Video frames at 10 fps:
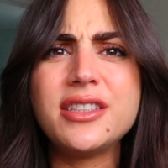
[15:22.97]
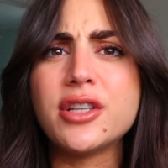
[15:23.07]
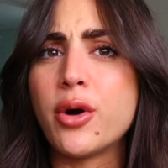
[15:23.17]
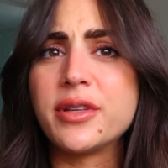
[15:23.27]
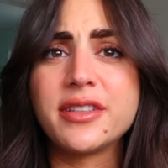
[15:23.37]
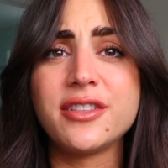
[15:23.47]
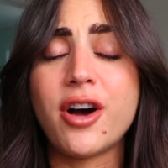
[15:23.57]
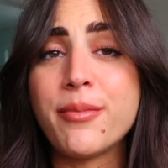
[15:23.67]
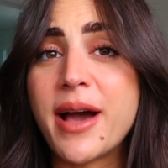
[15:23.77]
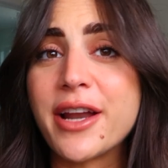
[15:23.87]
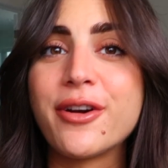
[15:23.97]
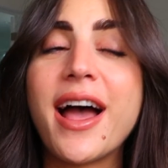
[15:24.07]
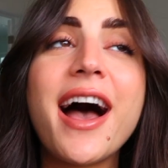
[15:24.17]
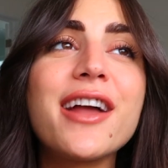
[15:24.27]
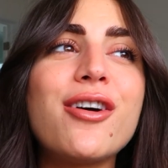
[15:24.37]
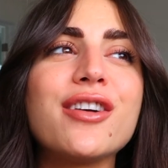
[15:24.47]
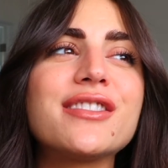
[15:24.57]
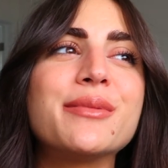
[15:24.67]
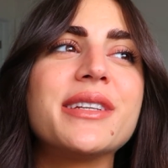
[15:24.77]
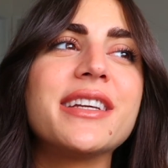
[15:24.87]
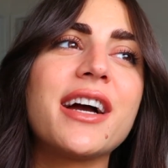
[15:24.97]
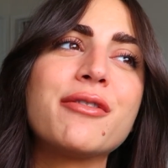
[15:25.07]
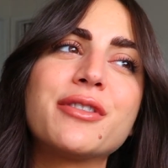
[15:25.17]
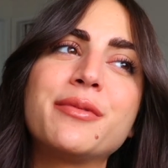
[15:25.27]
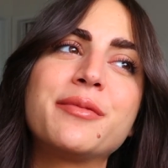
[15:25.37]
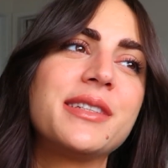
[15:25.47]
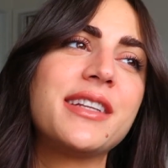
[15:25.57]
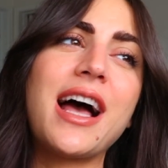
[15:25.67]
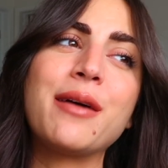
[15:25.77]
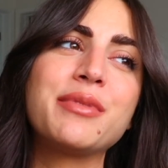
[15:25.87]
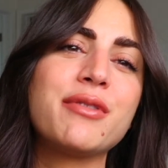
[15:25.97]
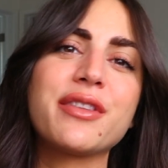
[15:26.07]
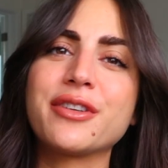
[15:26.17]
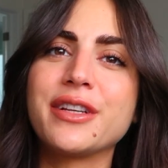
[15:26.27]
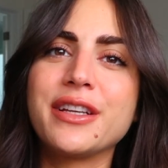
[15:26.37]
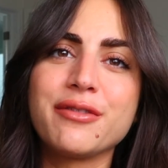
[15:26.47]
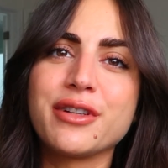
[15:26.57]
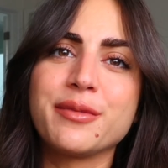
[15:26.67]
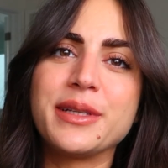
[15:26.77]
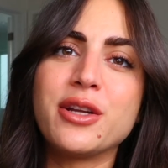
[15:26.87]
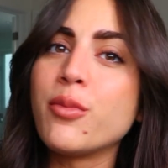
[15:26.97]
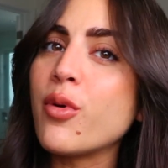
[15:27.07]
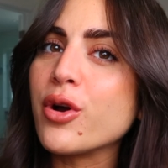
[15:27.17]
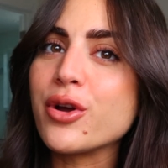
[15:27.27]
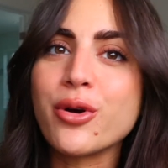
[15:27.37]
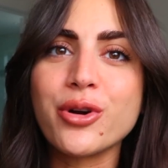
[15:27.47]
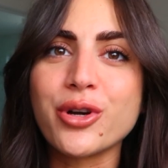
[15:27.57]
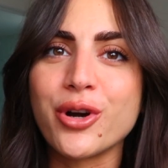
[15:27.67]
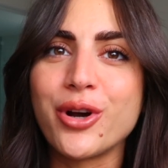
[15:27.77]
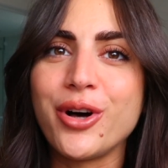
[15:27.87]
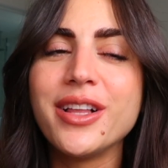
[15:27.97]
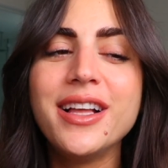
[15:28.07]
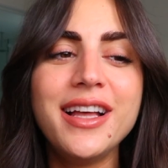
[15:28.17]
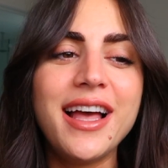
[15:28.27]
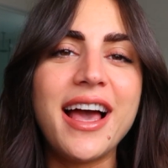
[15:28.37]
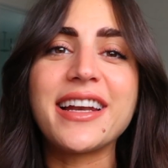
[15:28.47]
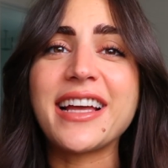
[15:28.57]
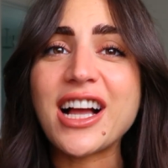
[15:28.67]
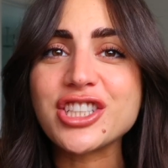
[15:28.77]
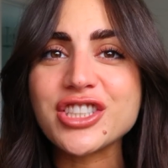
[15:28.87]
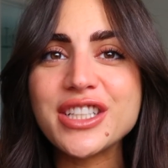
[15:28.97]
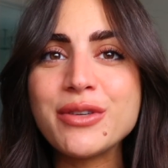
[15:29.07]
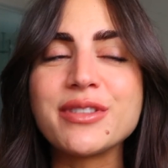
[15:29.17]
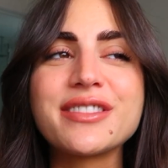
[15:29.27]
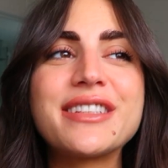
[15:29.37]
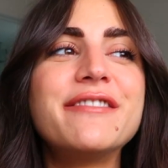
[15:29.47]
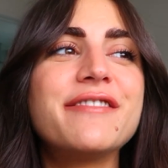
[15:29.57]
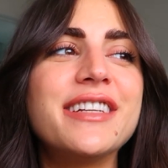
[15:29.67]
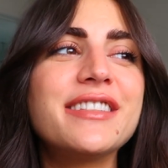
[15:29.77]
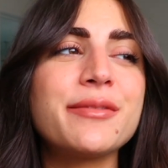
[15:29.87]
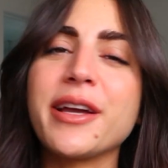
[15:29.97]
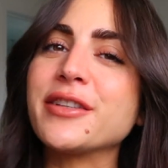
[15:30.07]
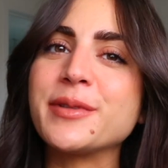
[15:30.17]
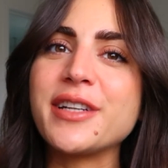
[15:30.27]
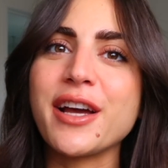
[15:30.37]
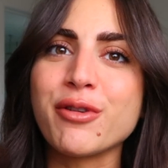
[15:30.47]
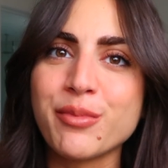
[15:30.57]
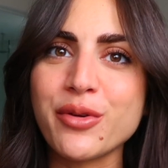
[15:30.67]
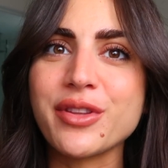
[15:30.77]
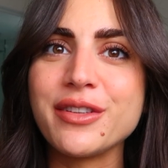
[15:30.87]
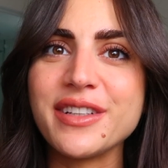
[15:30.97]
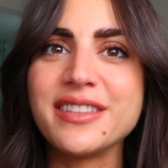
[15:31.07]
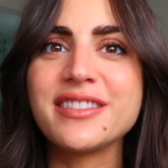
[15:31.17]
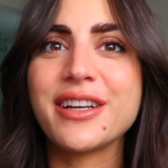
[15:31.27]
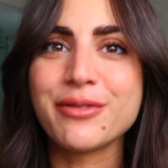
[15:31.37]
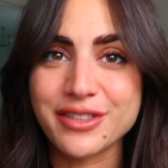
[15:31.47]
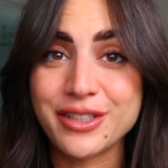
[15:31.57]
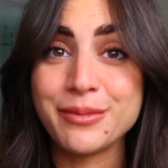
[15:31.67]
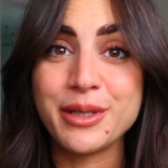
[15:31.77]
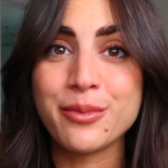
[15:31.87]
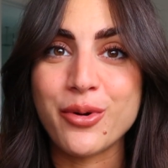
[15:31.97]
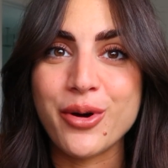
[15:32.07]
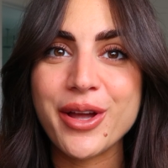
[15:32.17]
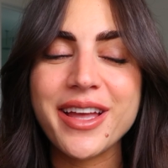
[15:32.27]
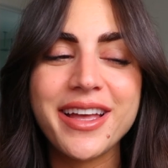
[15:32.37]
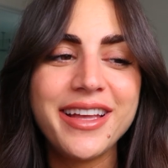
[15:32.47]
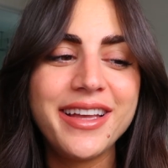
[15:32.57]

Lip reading: no, it did not matter at all to me. I would have been happy whether it would have been a boy or a girl. And I actually was convinced, my husband and I were both convinced that it was gonna be a boy.